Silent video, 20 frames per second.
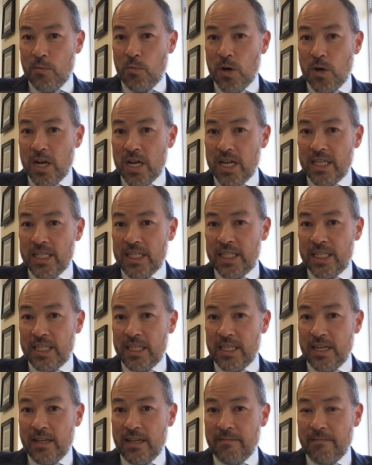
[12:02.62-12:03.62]
was
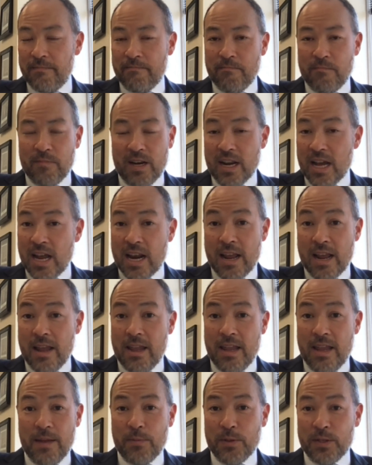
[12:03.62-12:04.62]
not
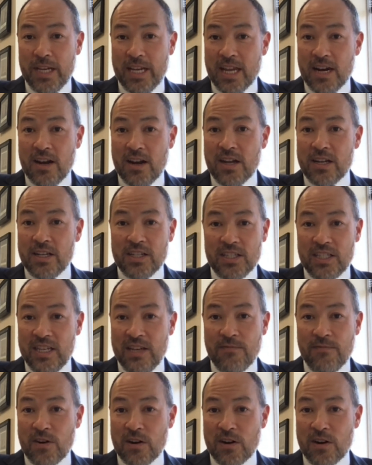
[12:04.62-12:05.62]
able to get on to
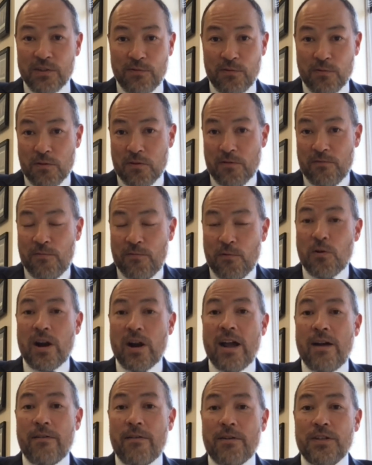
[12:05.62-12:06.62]
CFARS for 4
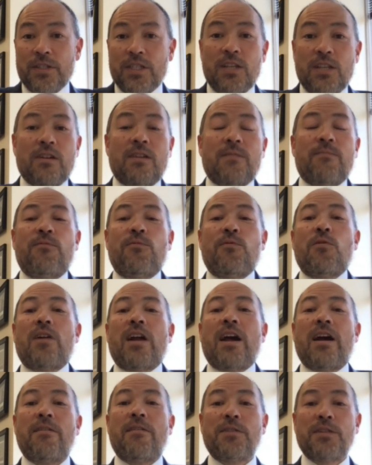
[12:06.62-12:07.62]
hours. It took him
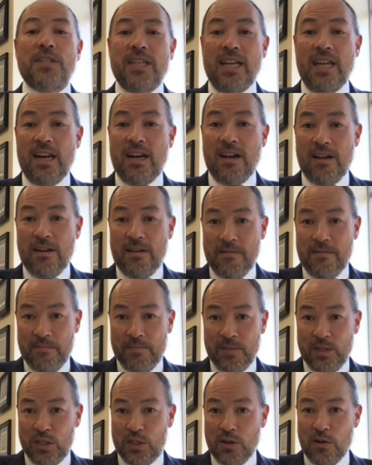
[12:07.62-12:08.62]
4 hours to get on.
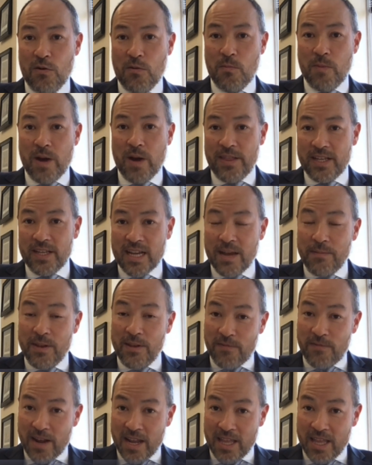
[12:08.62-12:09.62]
So by the time
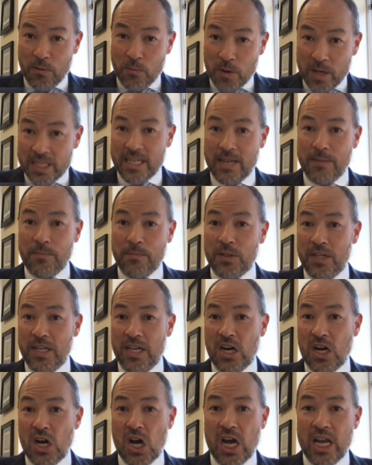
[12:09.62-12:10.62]
he finally was able to
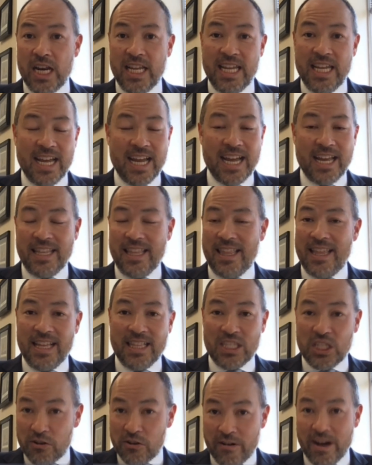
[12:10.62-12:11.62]
get on, he had to
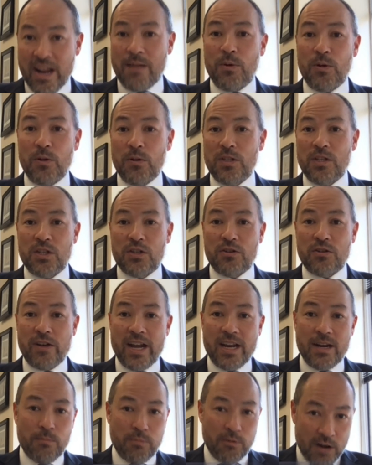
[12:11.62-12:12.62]
then scramble to
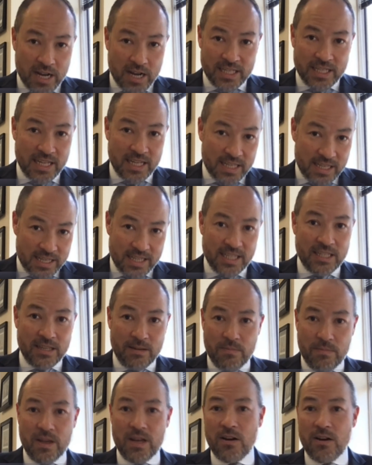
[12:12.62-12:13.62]
try to process and
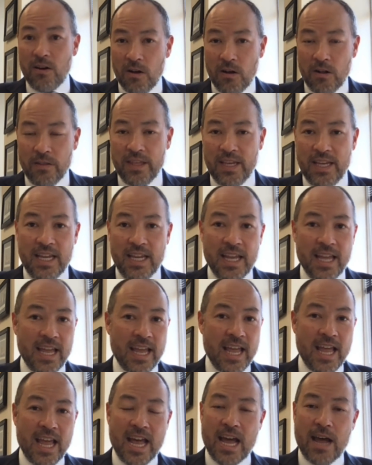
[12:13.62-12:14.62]
submit all the
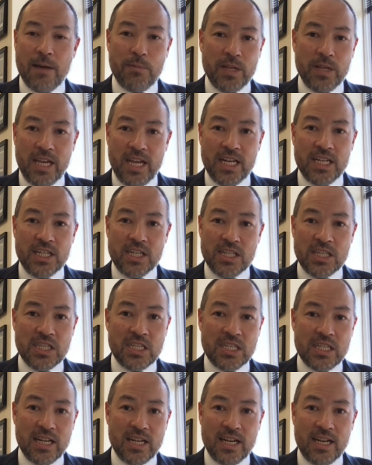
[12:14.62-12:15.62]

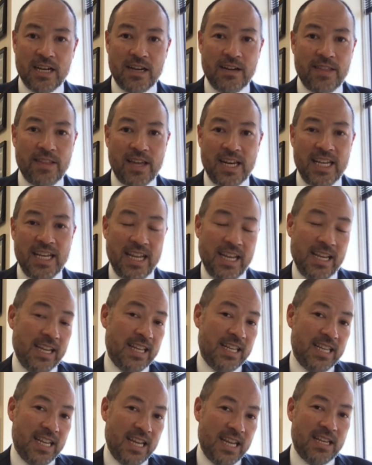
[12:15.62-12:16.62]
applications that he
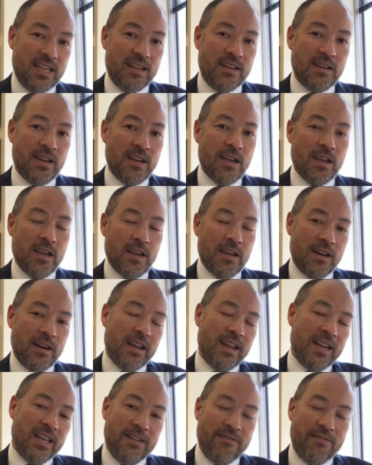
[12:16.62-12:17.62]
intended.
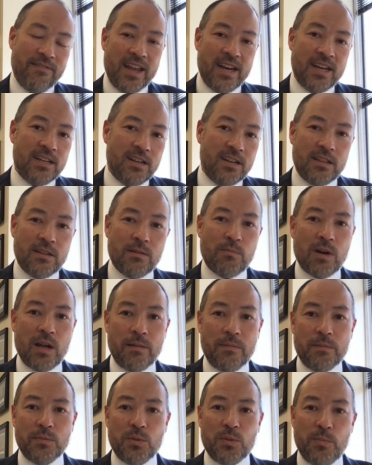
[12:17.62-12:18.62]
Now, he ran into other
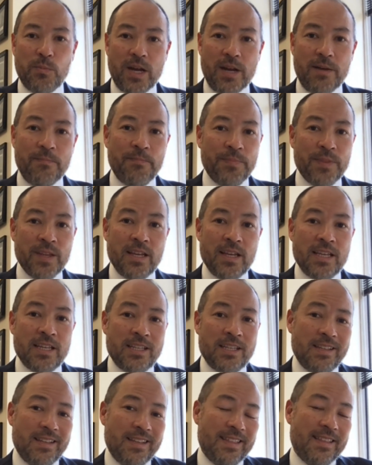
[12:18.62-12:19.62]
problems, but
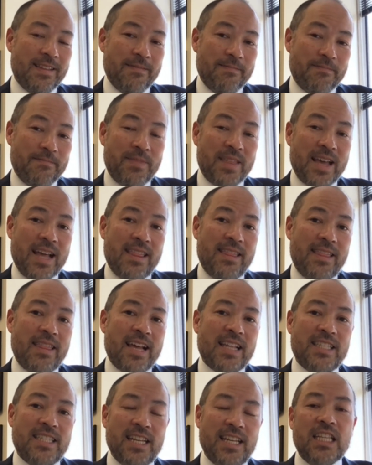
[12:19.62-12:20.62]

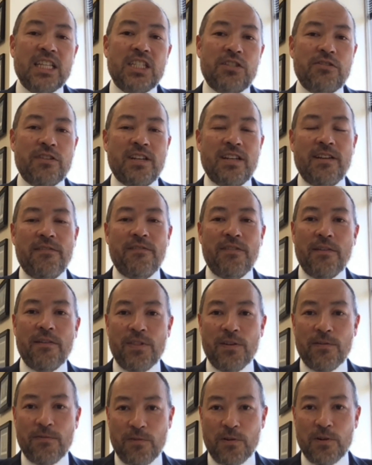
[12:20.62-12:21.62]
that's illustrative
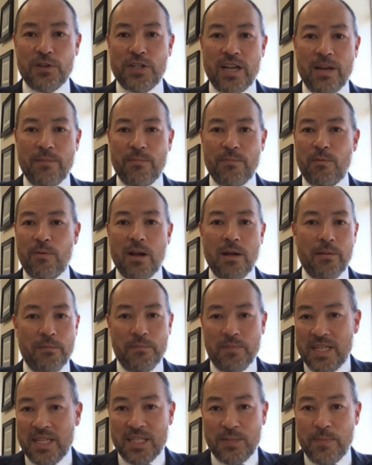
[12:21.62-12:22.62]
of the first type of
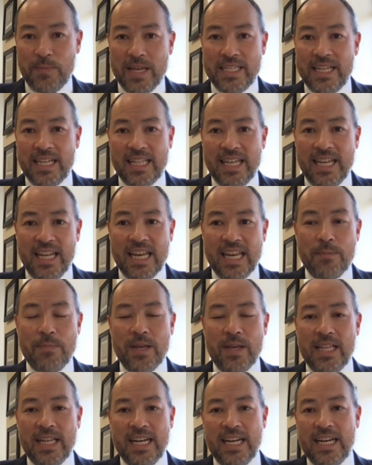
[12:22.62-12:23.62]
problem, just basically
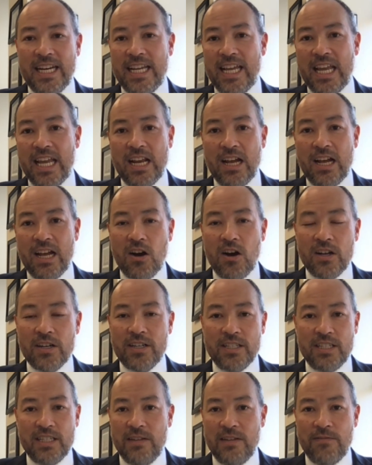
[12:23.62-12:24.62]
inability to get
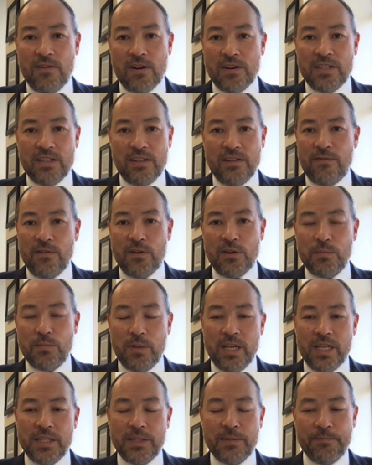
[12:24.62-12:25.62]
onto CFARS in the first
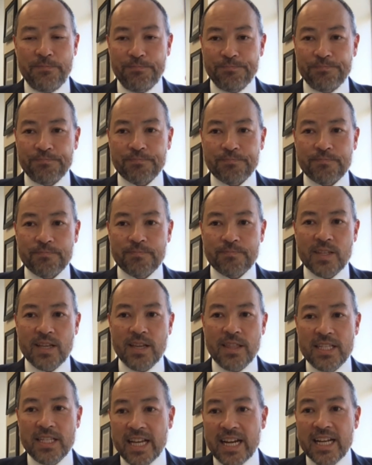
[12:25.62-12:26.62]
place.
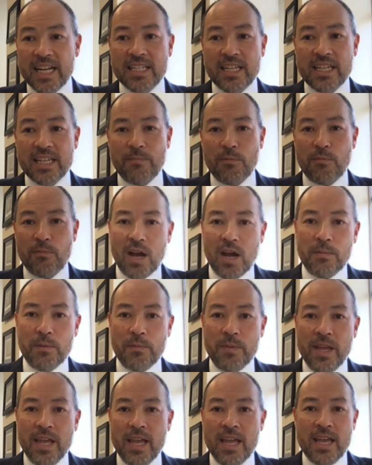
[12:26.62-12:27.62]
The second type of
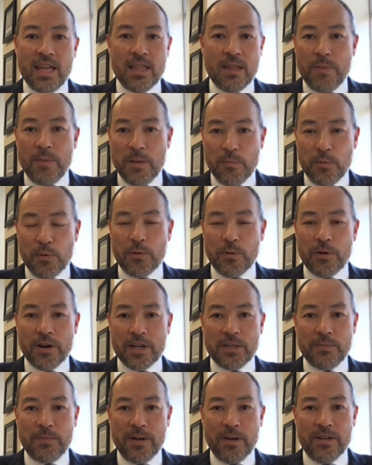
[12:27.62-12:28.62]
problem that people
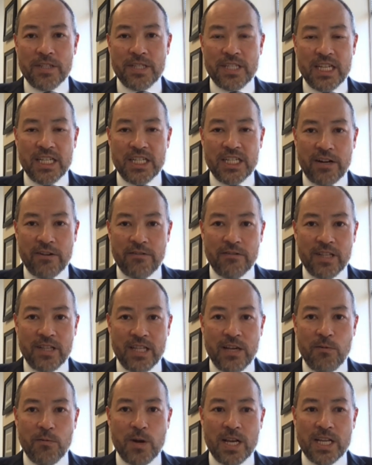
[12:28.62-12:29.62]
were experiencing
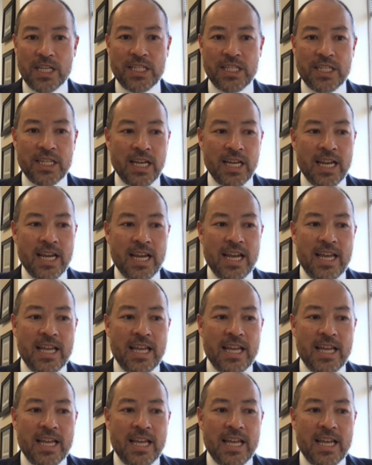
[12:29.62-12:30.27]
generally was